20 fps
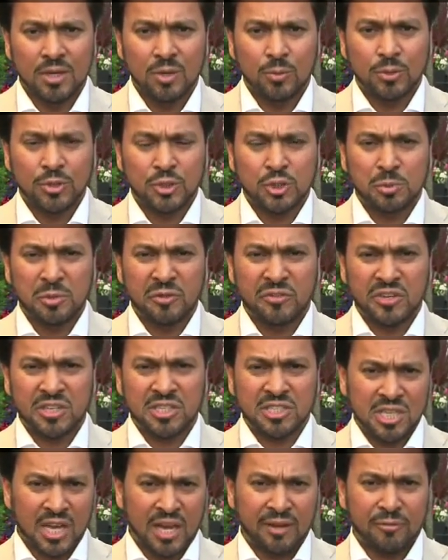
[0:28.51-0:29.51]
We need to be very
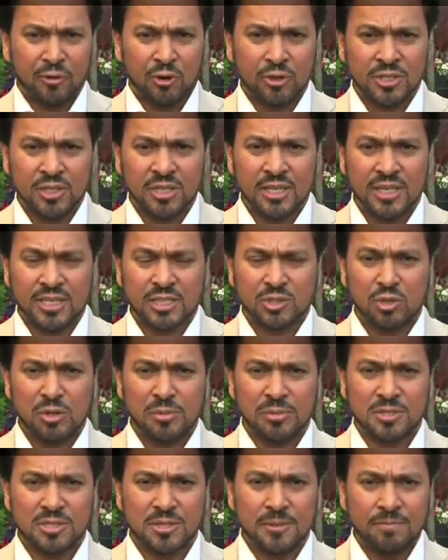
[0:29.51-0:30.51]
tough on
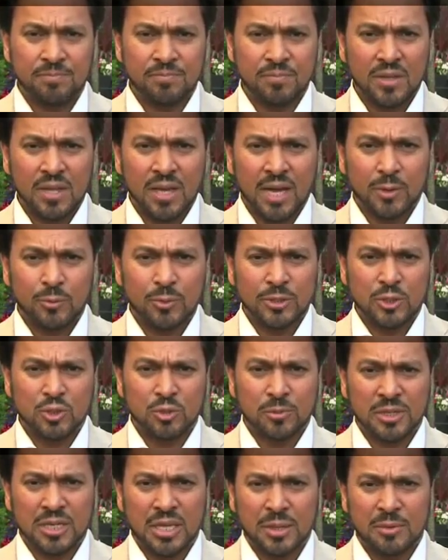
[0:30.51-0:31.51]
extremism, and we need to
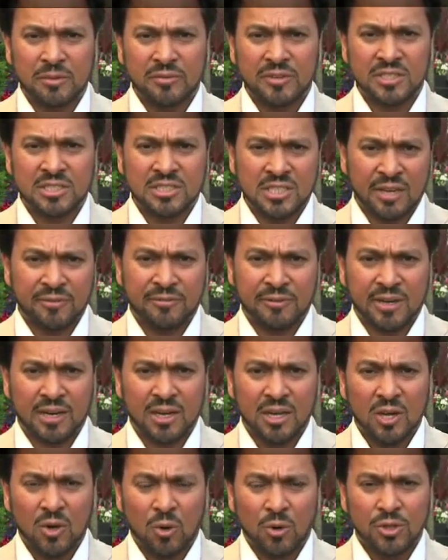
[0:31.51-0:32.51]
become even tougher
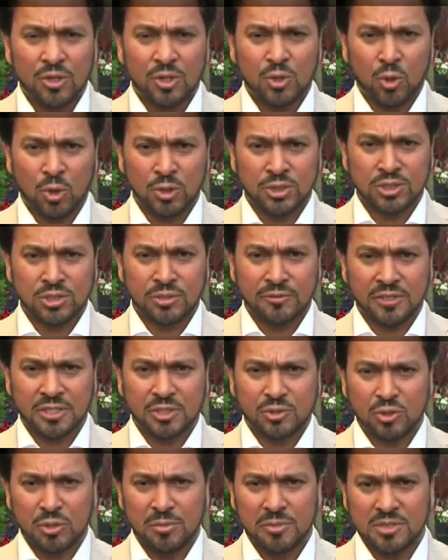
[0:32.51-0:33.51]
on the causes of
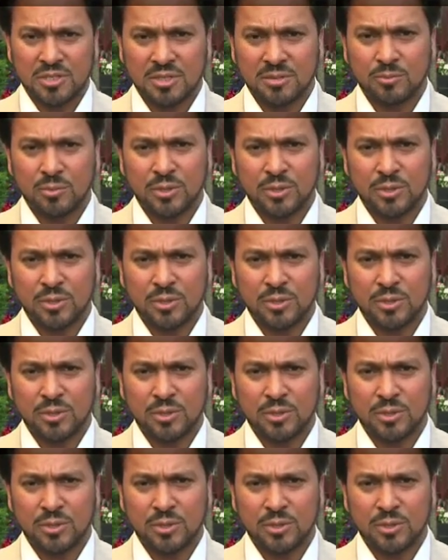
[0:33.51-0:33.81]
extremism.